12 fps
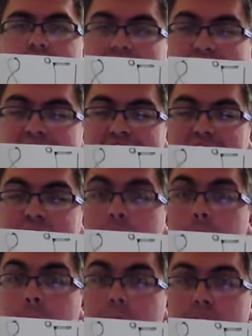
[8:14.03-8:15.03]
10
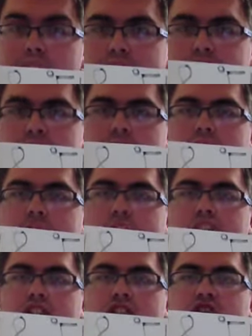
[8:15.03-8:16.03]
minutes
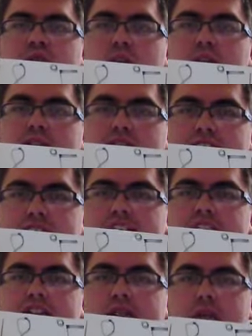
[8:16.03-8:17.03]
12
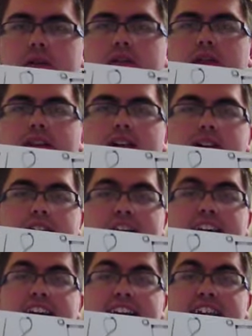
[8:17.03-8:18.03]
seconds north,
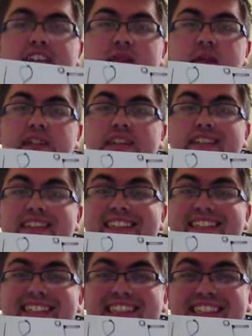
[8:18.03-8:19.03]
8 degrees
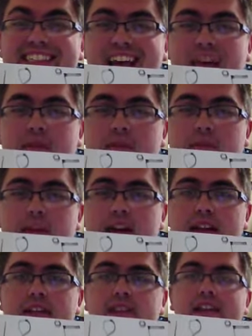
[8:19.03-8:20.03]
7
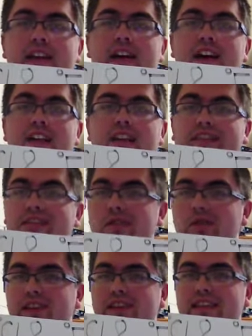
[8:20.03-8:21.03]
minutes
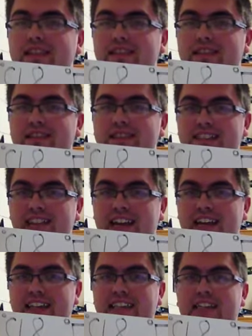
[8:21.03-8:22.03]
30
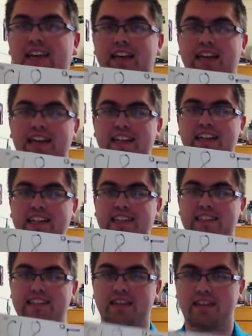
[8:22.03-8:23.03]
seconds
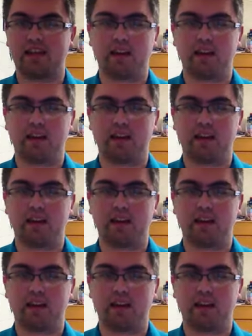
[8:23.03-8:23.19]
east,